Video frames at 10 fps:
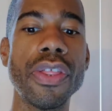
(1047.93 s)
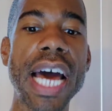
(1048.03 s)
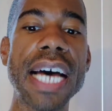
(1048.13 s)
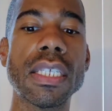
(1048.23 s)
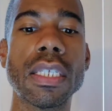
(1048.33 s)

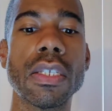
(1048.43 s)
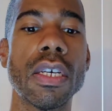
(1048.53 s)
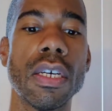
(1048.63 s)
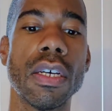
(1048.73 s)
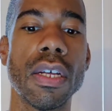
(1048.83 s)

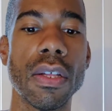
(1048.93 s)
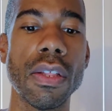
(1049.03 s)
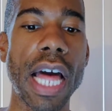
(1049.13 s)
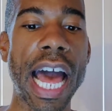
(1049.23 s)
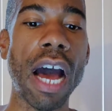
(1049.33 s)
That's
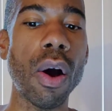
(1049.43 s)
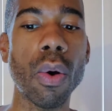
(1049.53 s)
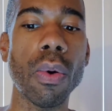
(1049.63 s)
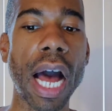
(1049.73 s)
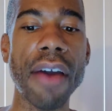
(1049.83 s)

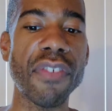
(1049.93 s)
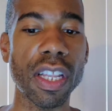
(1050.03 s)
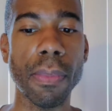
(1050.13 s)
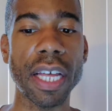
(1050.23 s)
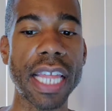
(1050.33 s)
how I
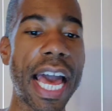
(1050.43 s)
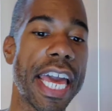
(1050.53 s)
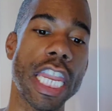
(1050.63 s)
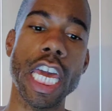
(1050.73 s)
feel about that.